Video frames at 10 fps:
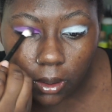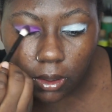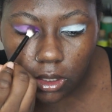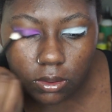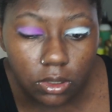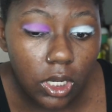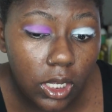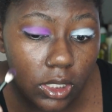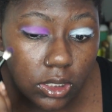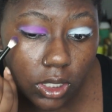which is real
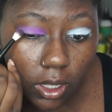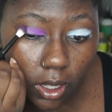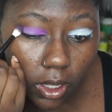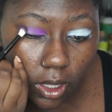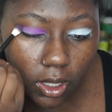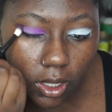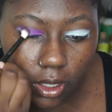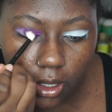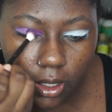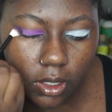nice.
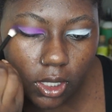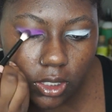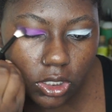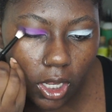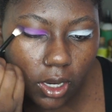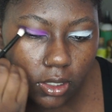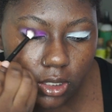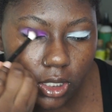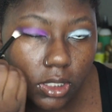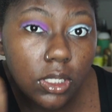And look at that shadow
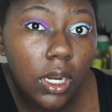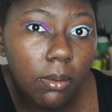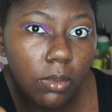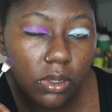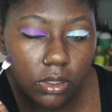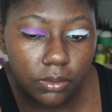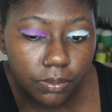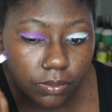sticking to that milk.